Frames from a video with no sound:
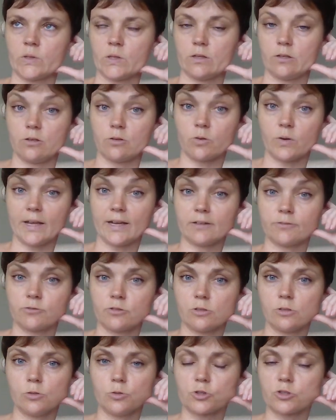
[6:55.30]
You don't have
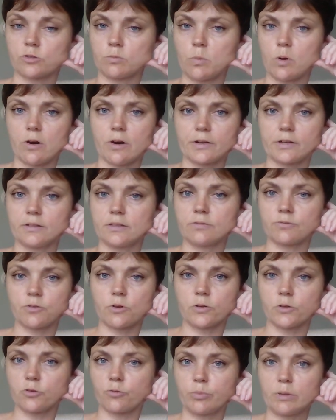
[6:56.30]
to look smart in
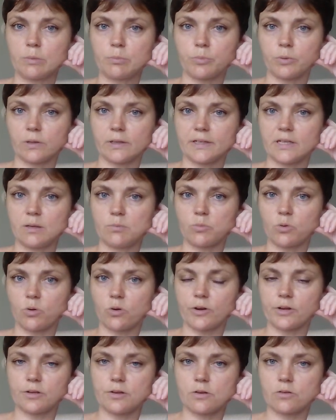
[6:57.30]
front of people
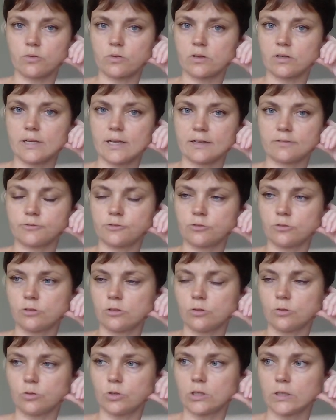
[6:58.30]
anymore. You don't have to
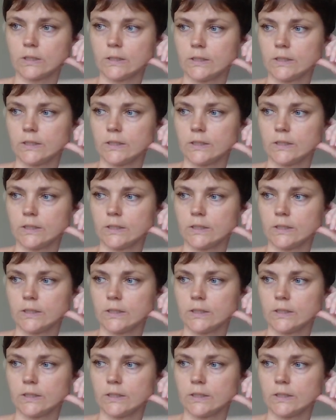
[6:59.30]
look